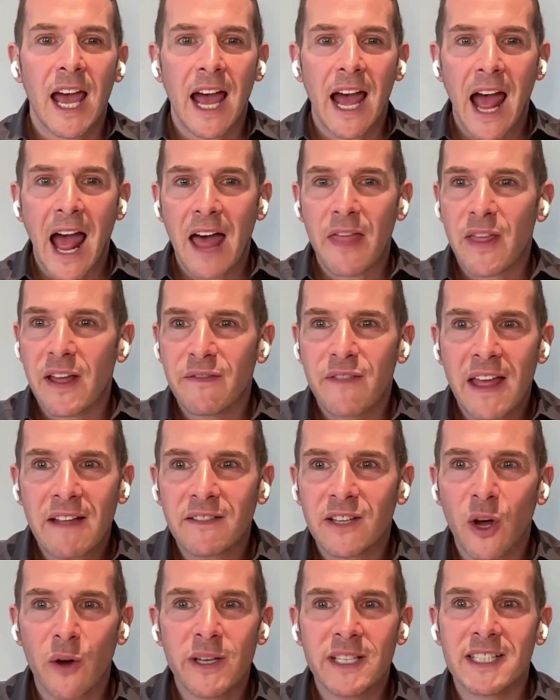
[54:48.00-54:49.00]
And they then
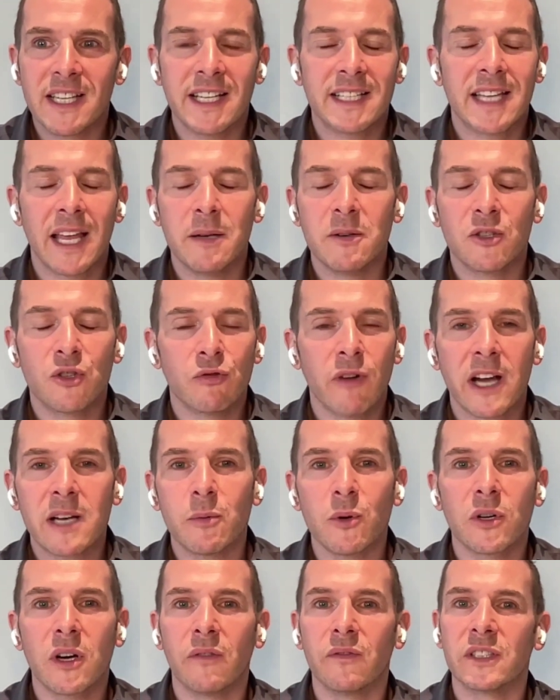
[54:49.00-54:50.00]
go into this incredible
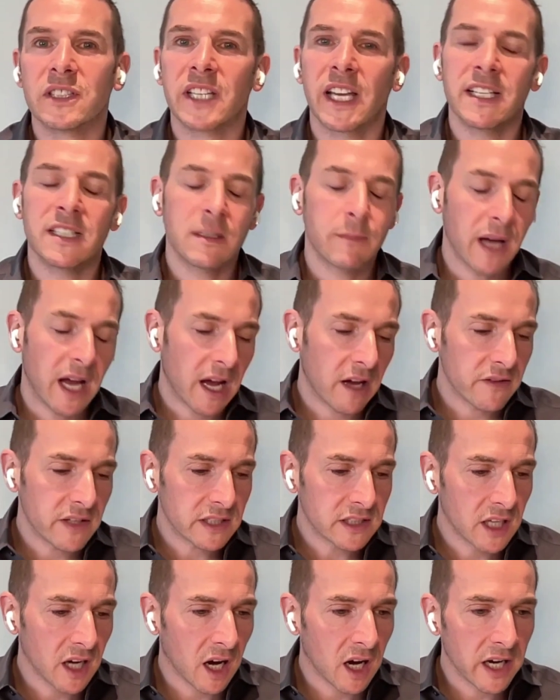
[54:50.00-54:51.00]
conversation about how this
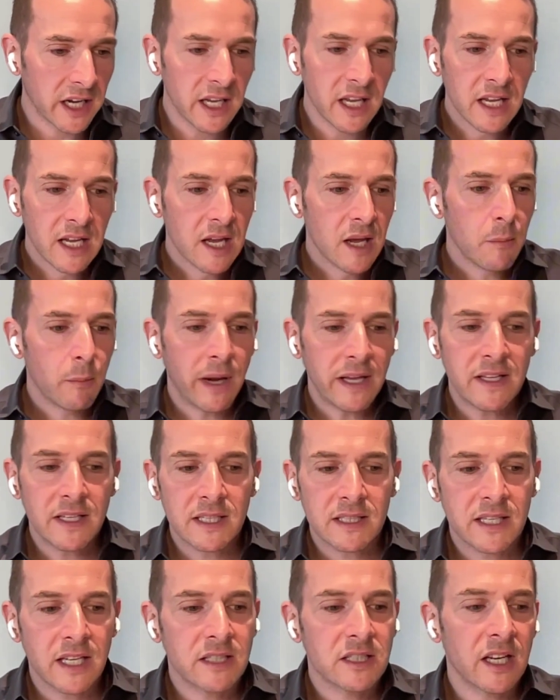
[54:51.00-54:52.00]
guy made the
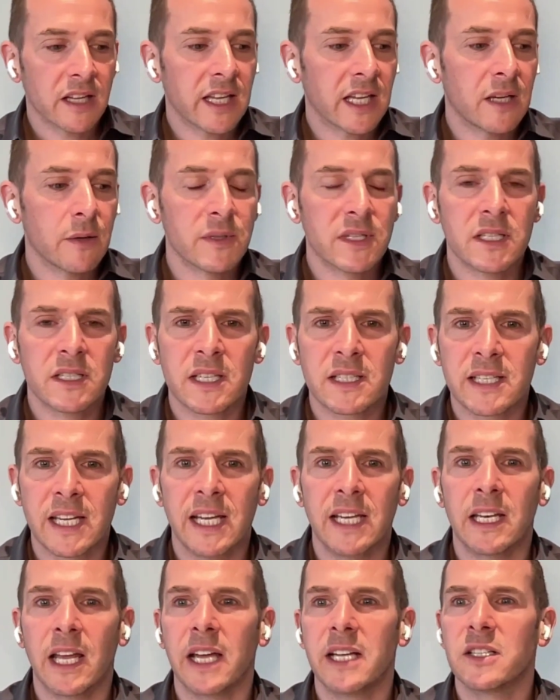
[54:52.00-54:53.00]
decision, I think it was as a
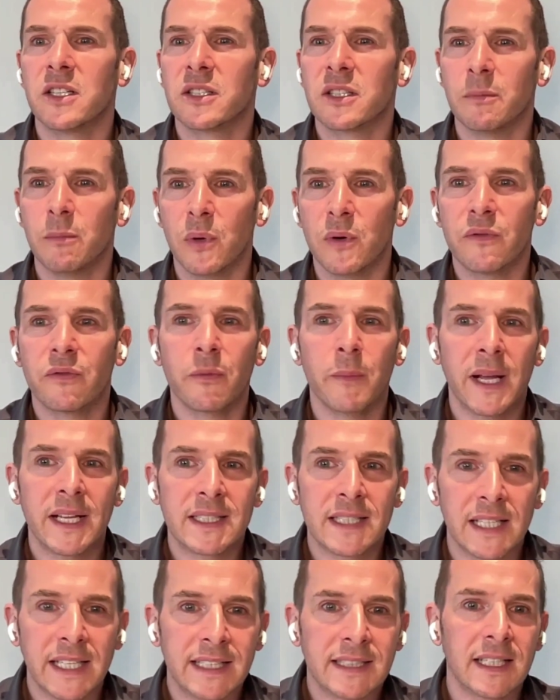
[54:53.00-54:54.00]
teenager, to move from
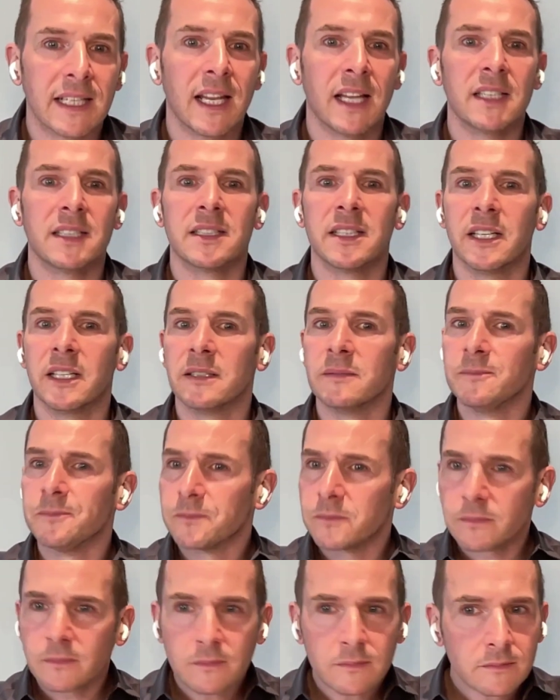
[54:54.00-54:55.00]
Italy to London.
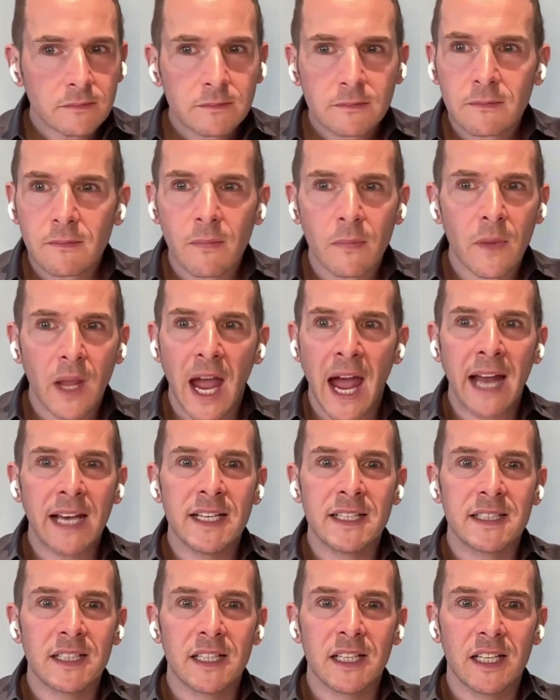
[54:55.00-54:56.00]

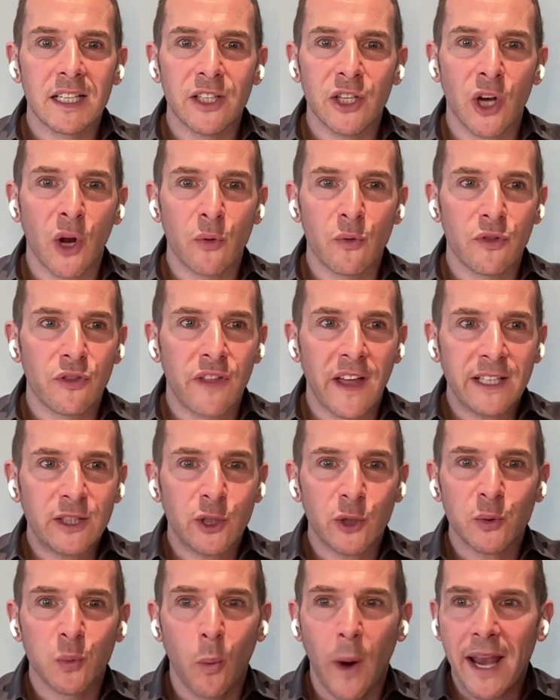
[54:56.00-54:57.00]
And, they
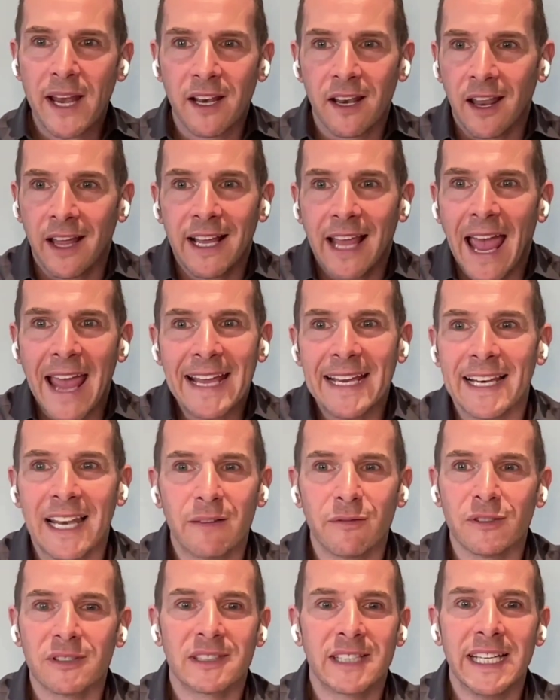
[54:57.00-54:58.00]
just went like 8
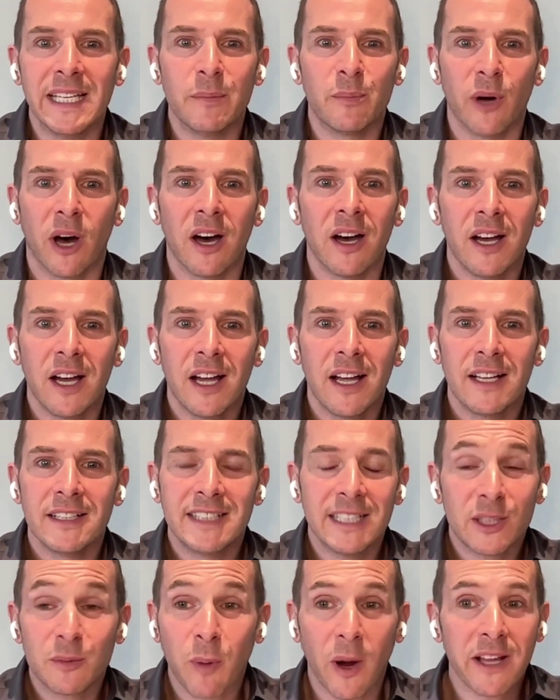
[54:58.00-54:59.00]
levels deeper,
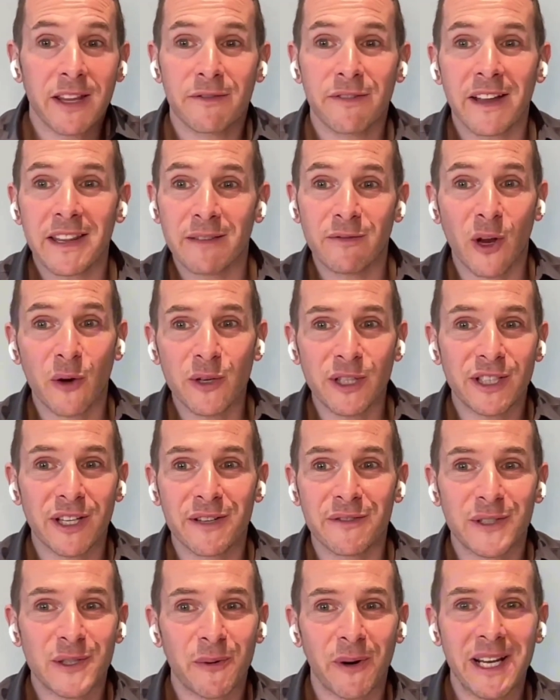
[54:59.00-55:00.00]
despite the fact they've known each other for
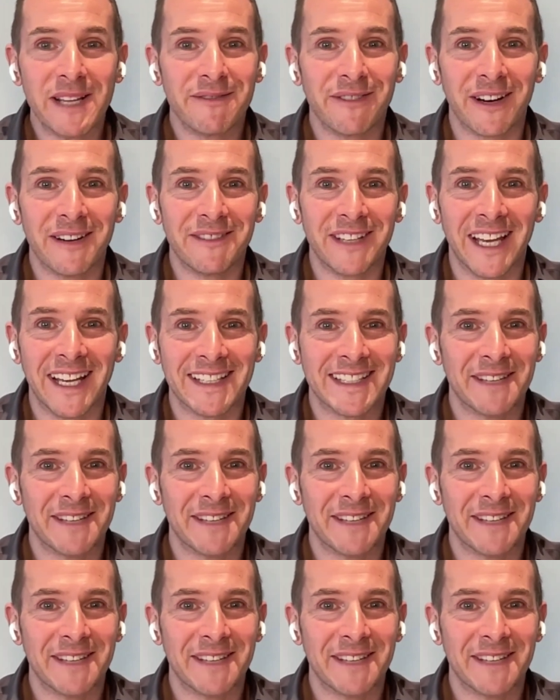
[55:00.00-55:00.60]
25 years.